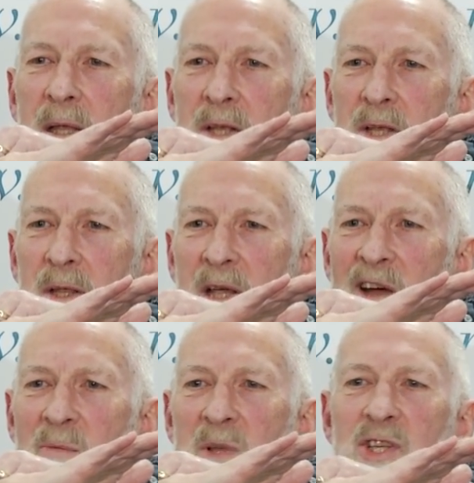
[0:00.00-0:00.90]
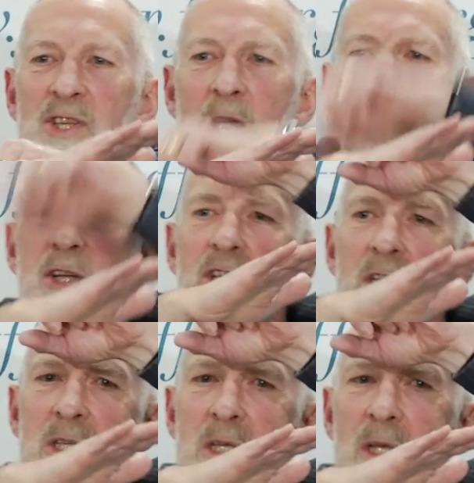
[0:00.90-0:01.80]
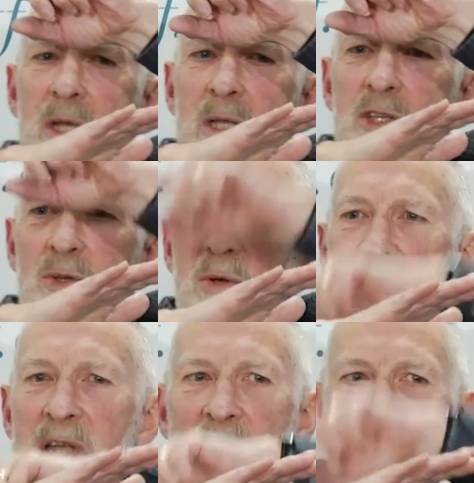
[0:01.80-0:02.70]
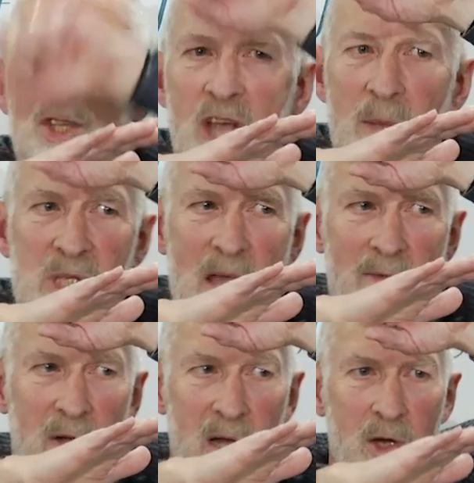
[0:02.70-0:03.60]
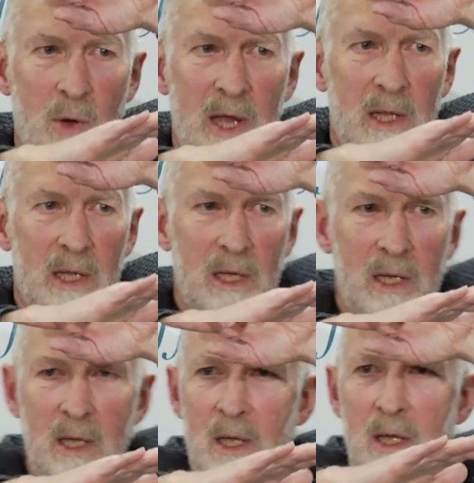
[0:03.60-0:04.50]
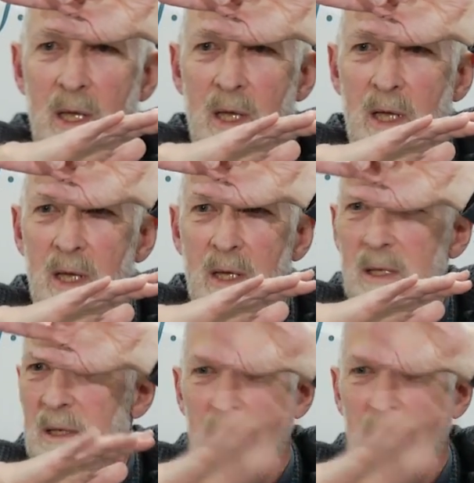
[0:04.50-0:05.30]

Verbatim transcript: uh, the government surges, its true size jumps up very quickly, uh,